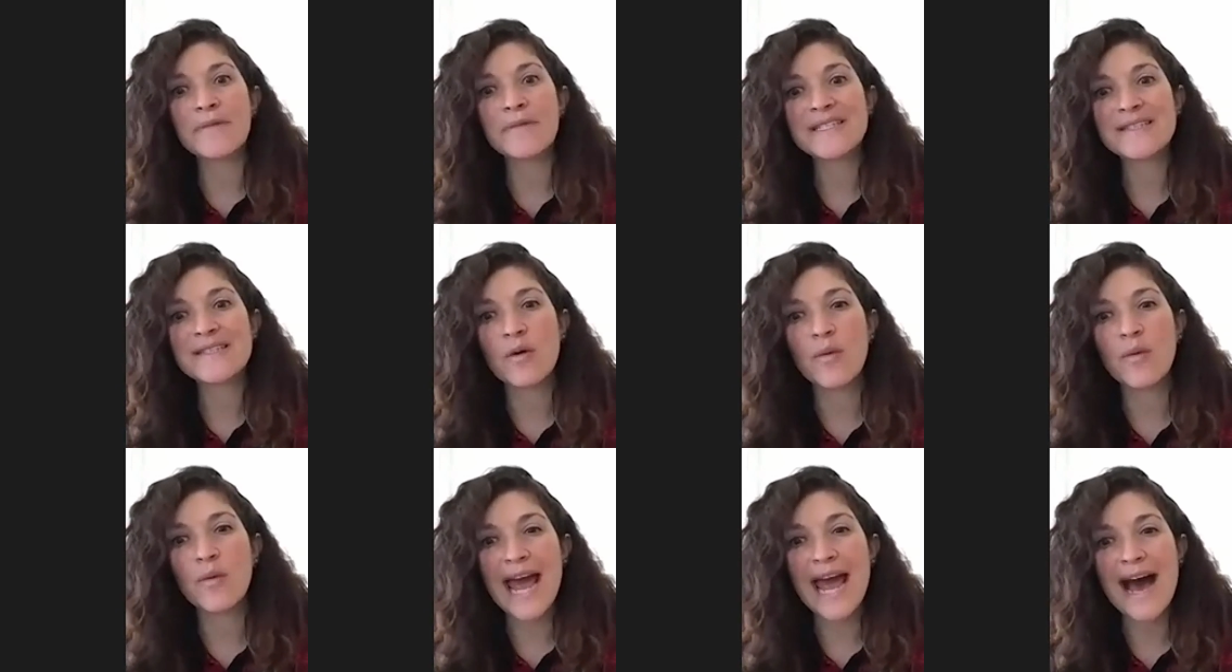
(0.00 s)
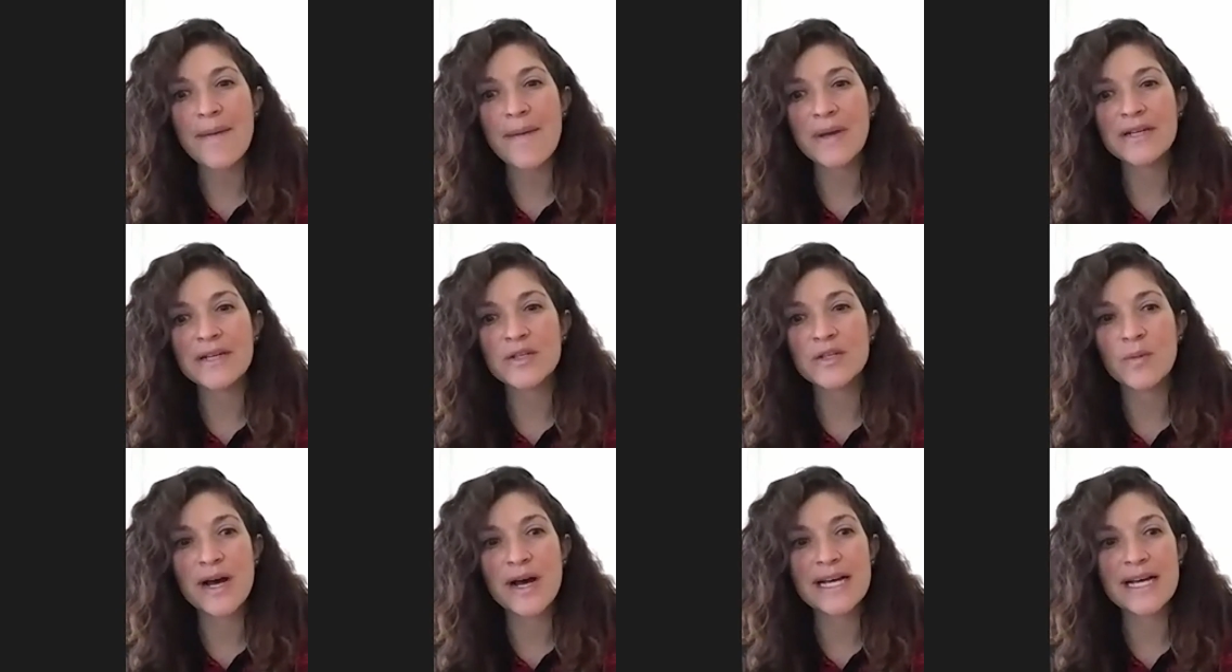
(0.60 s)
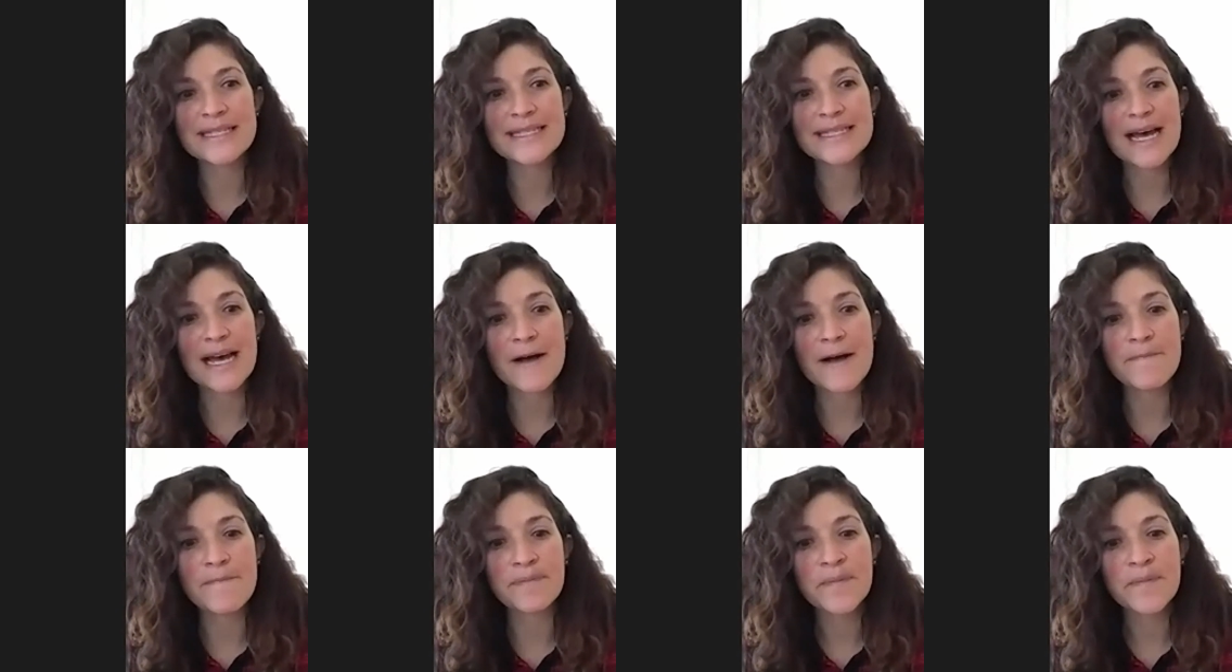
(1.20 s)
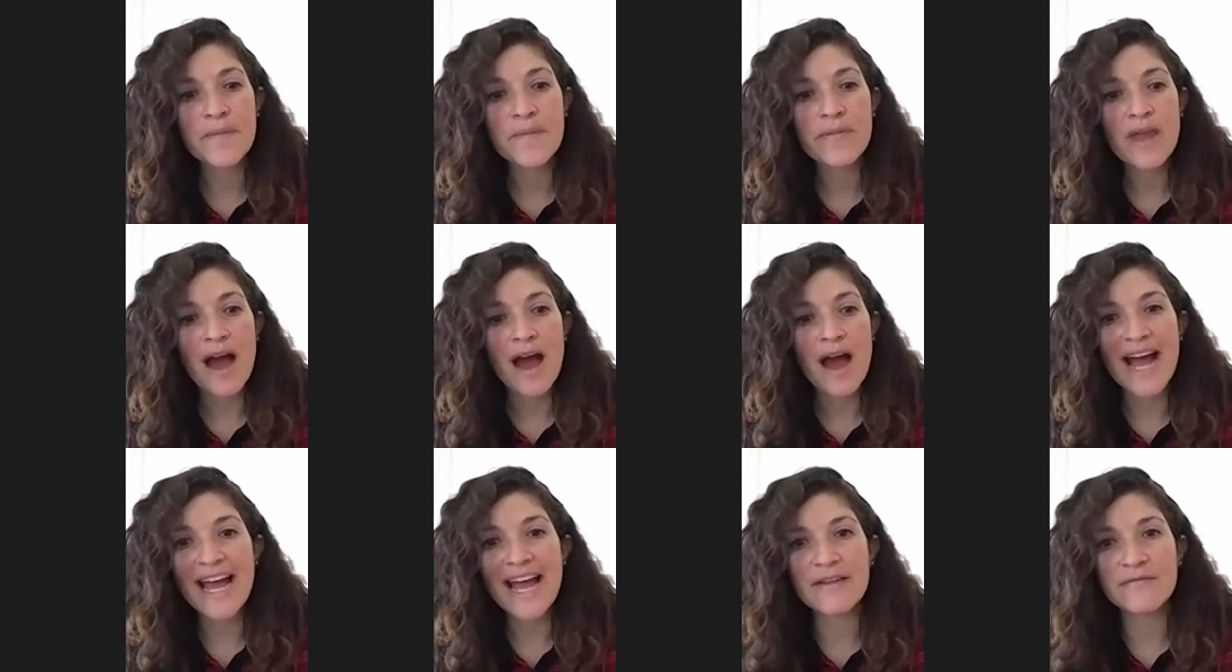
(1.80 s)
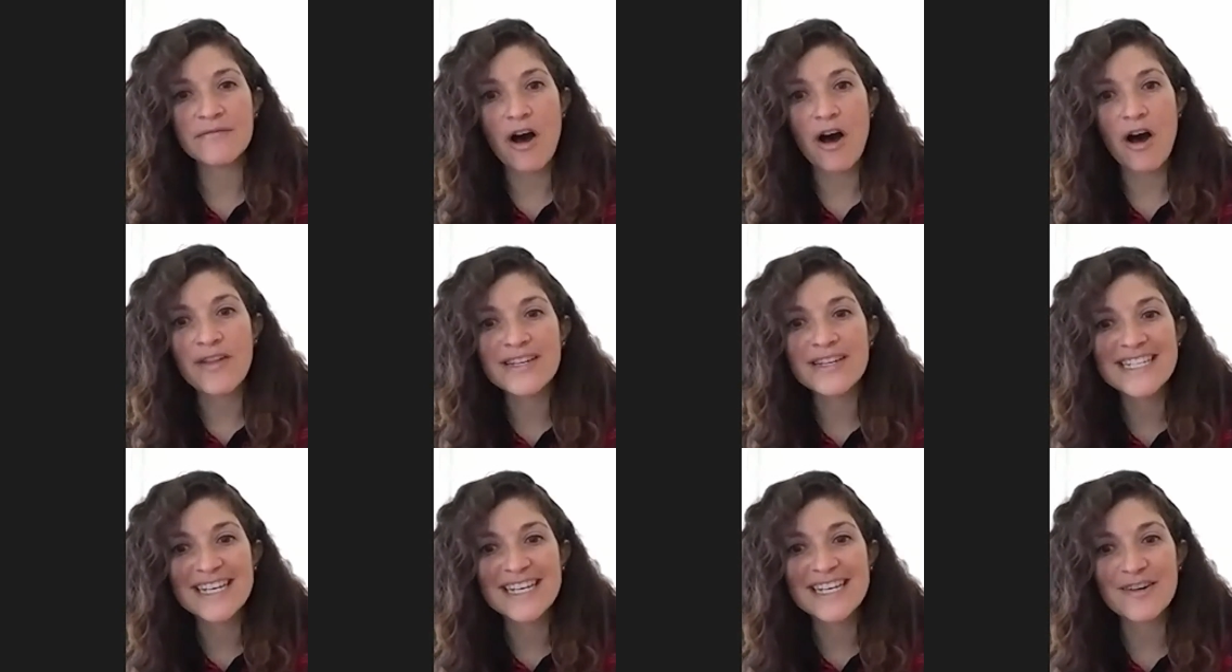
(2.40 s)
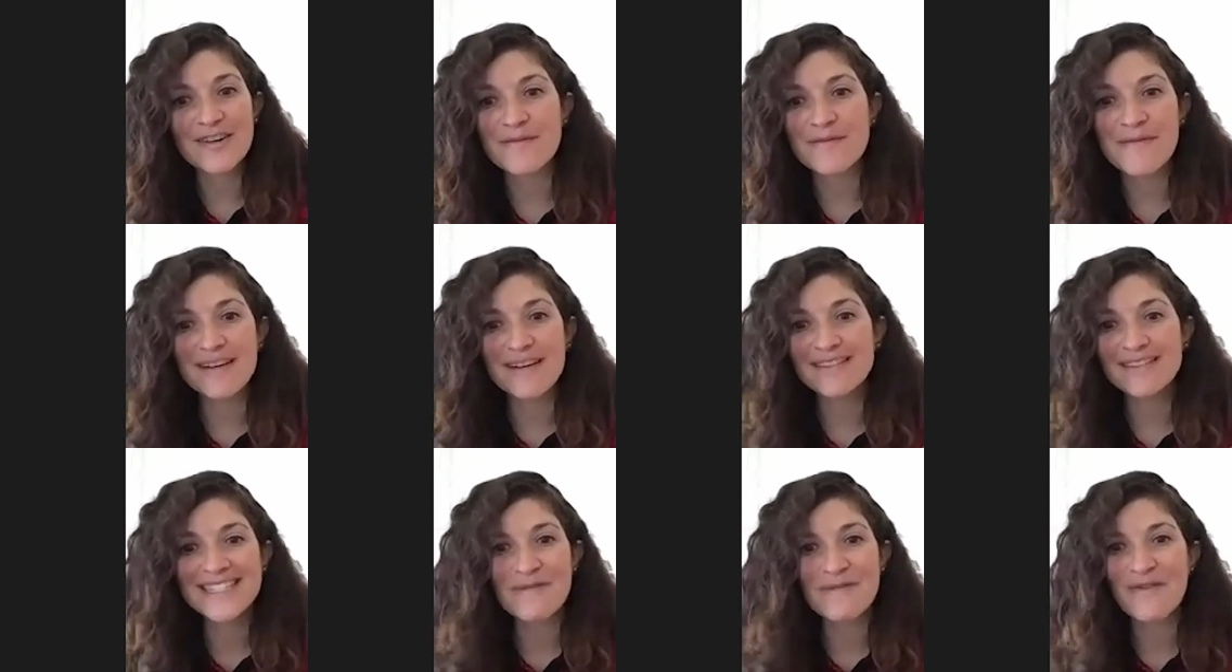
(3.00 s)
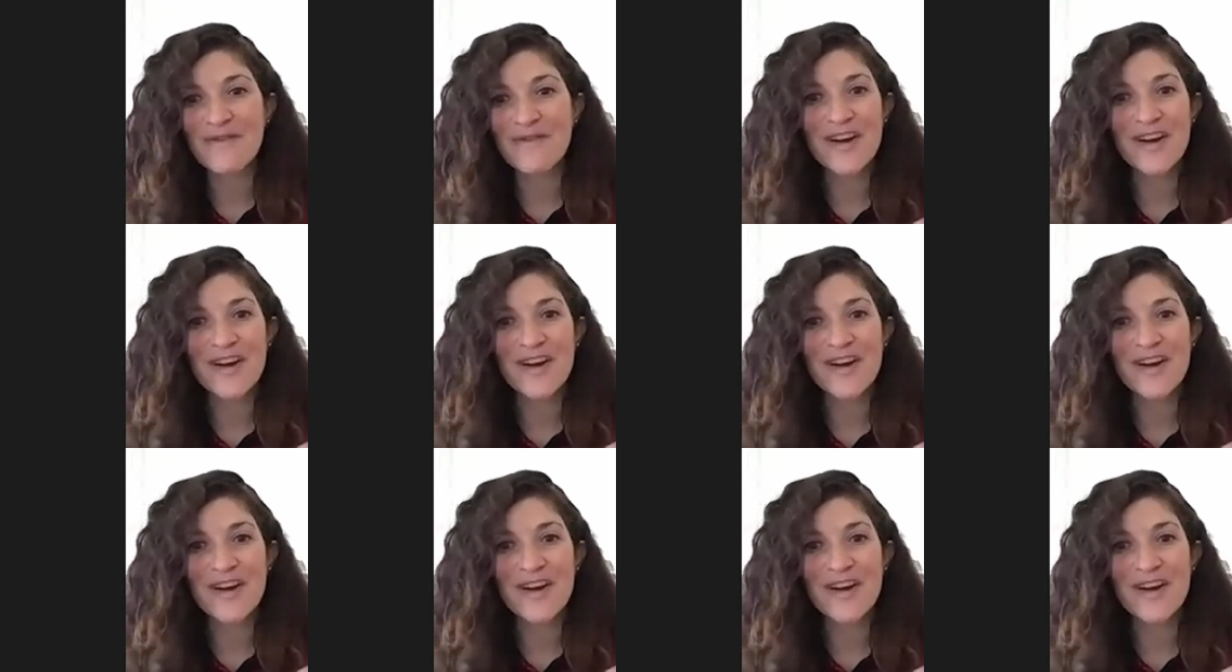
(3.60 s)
So what happened was I had volunteered among some of our